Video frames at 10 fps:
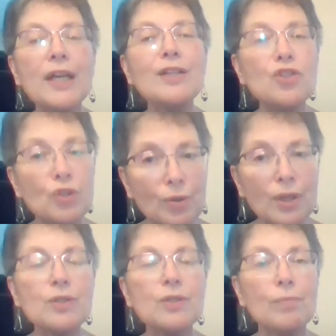And
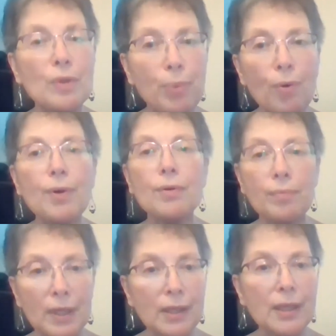students reported
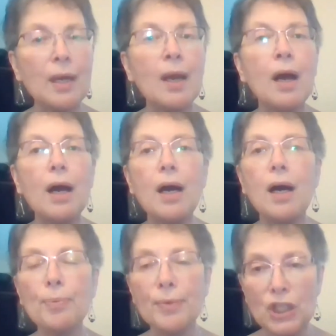really
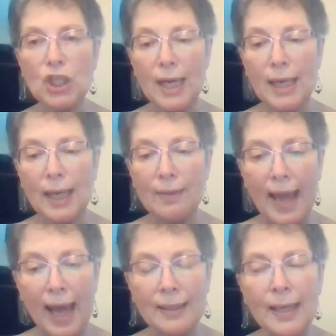appreciating
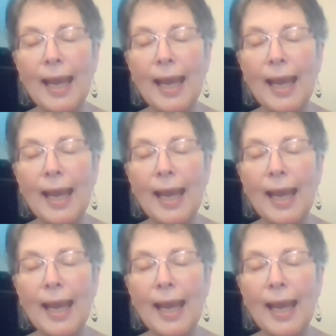that.